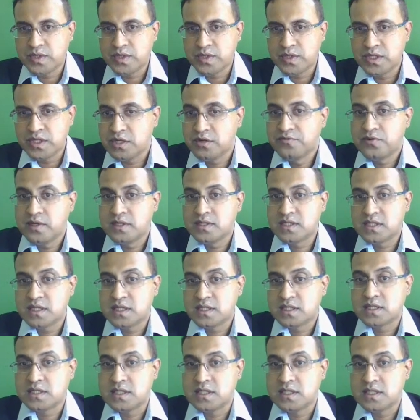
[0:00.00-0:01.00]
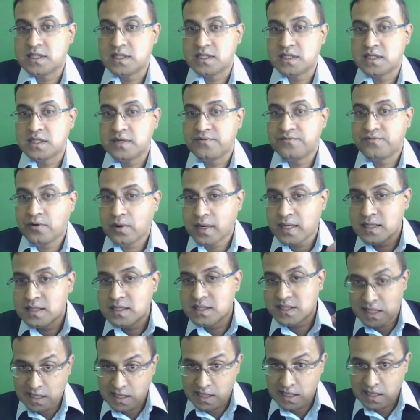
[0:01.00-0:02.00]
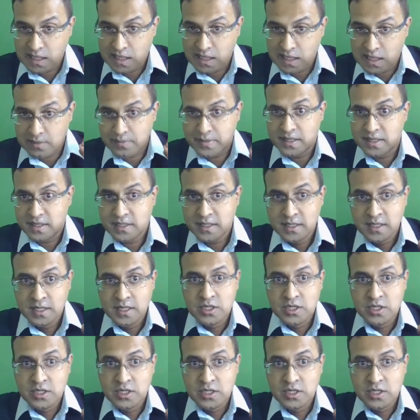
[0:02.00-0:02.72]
which influences the foreign settlement.